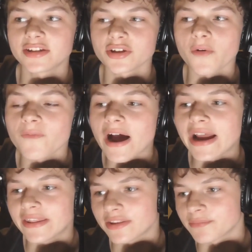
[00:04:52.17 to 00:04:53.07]
to go
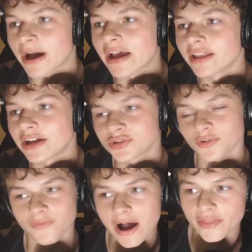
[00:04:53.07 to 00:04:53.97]
find their biological
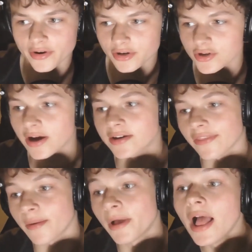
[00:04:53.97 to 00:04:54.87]
father to talk to
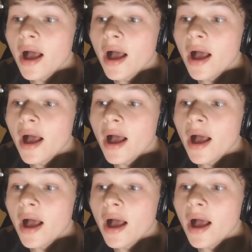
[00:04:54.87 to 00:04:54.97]
them.